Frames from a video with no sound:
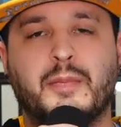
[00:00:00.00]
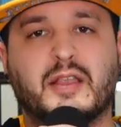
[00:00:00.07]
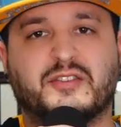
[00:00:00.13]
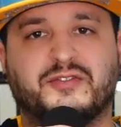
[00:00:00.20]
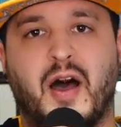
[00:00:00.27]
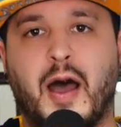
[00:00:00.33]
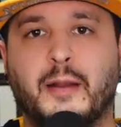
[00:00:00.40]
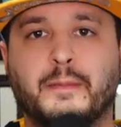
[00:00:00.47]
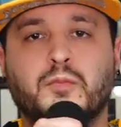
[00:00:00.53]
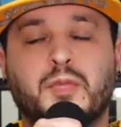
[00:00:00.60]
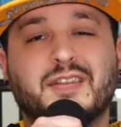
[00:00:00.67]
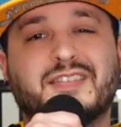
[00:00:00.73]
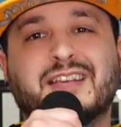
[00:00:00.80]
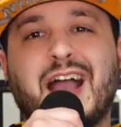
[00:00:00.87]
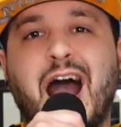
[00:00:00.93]
That's fine. But
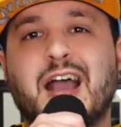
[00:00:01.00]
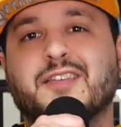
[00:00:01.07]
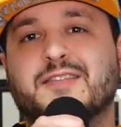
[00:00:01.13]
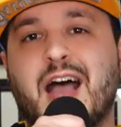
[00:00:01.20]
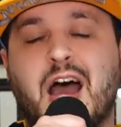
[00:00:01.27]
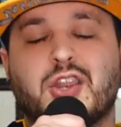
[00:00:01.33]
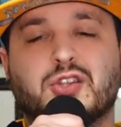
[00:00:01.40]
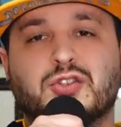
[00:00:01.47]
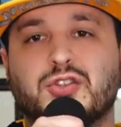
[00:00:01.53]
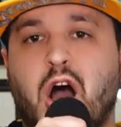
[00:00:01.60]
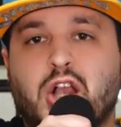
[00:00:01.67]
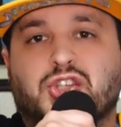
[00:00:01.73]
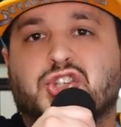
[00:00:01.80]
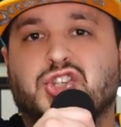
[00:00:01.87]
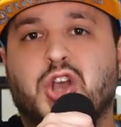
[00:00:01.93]
this guy has
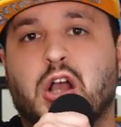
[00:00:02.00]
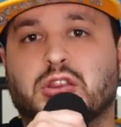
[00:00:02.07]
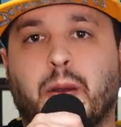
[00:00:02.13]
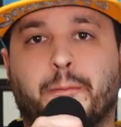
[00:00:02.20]
not shot the